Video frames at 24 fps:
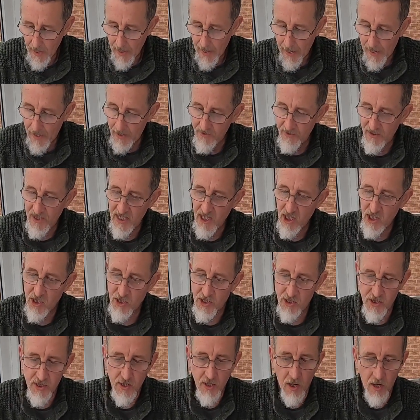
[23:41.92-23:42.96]
And
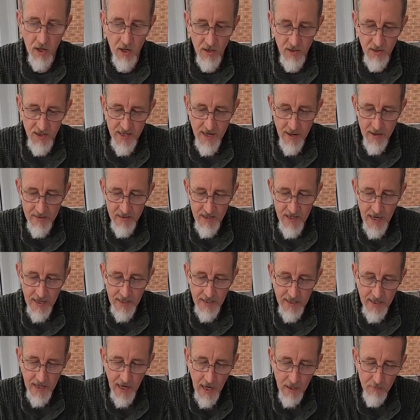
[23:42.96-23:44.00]
these, the
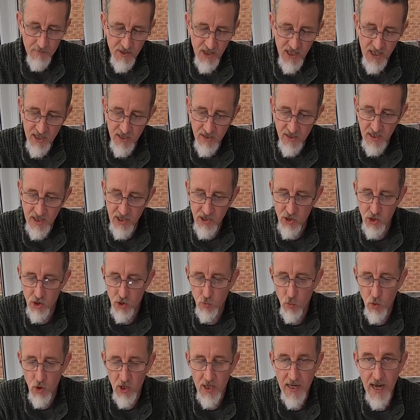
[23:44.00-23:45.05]
end caps, these
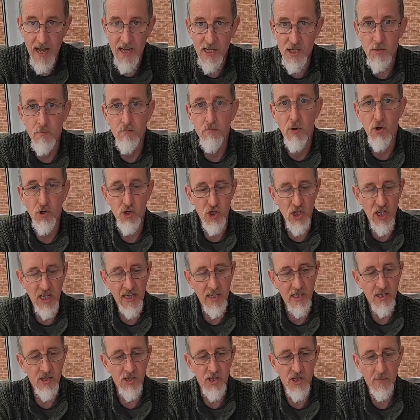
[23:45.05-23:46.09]
just work as
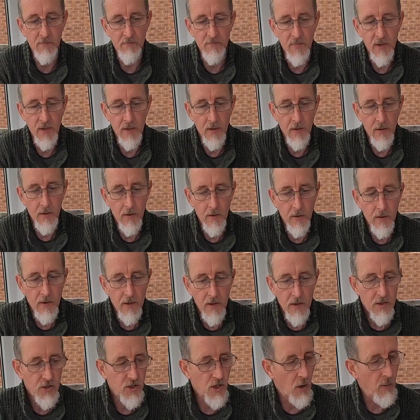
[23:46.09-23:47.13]
bushings.
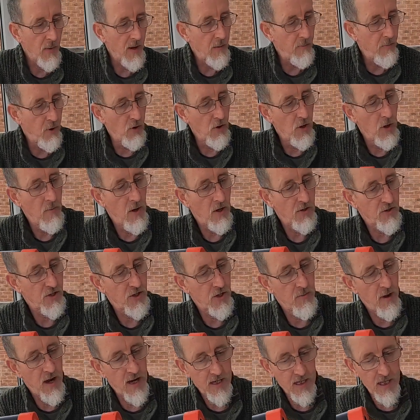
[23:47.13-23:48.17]
So when I put them
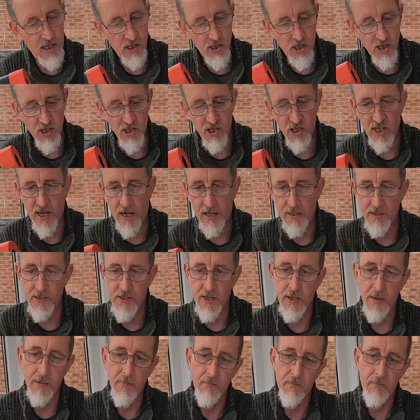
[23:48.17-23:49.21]
onto my kitchen stand,